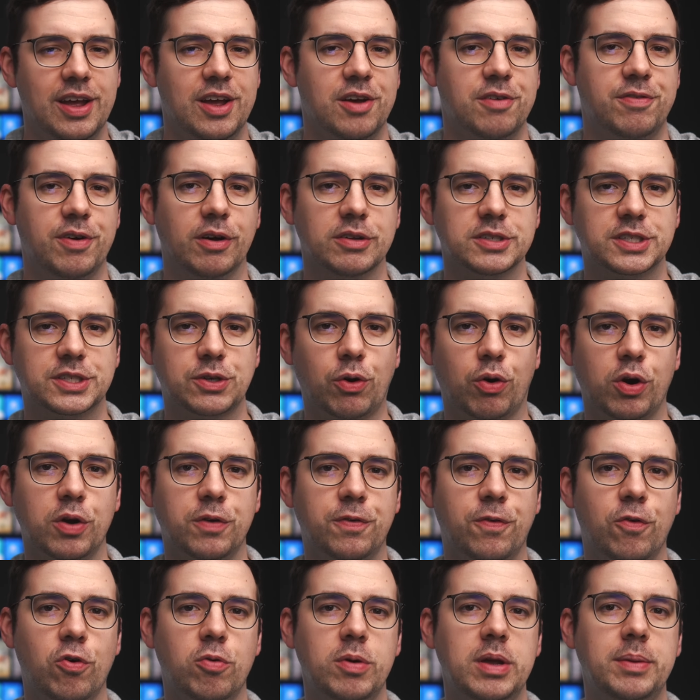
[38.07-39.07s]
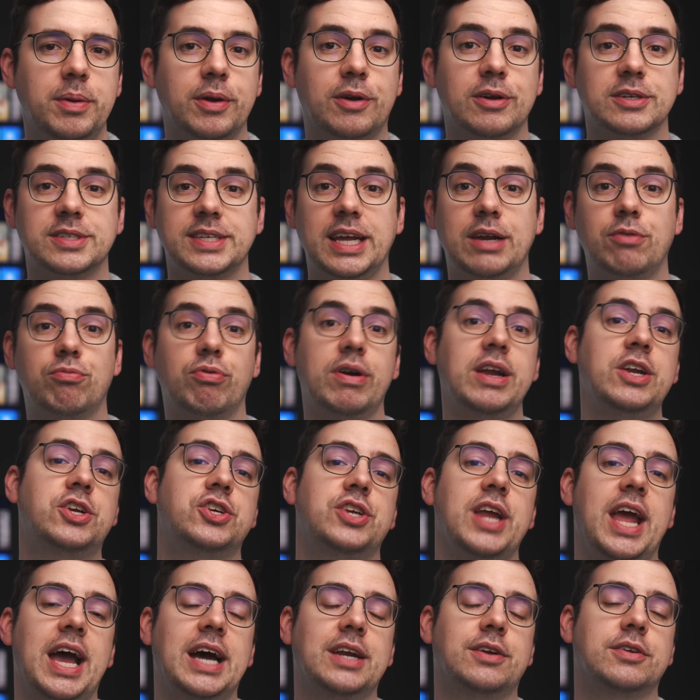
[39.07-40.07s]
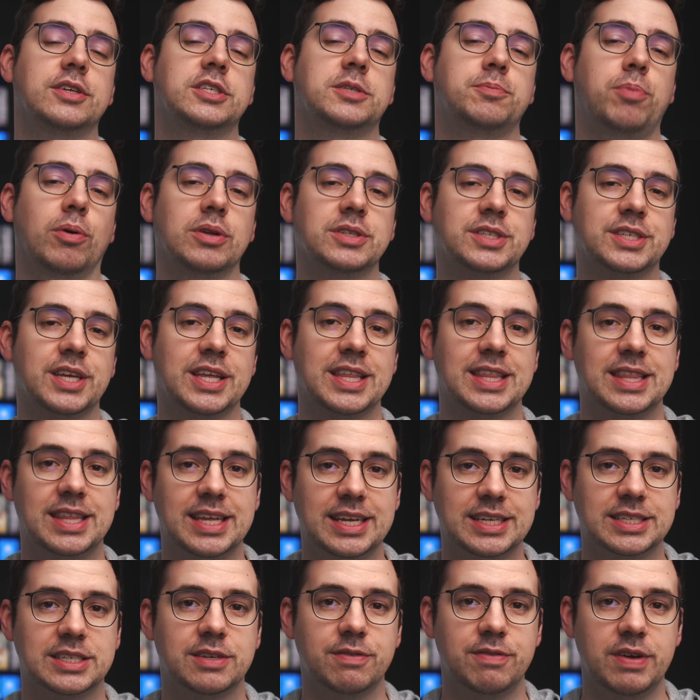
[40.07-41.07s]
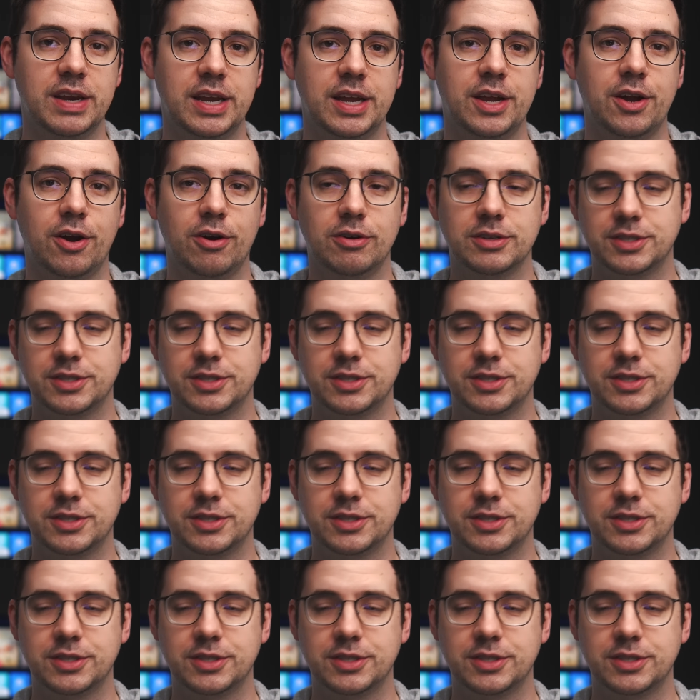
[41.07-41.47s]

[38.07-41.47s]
felt sorry for me because they reached out to sponsor this video.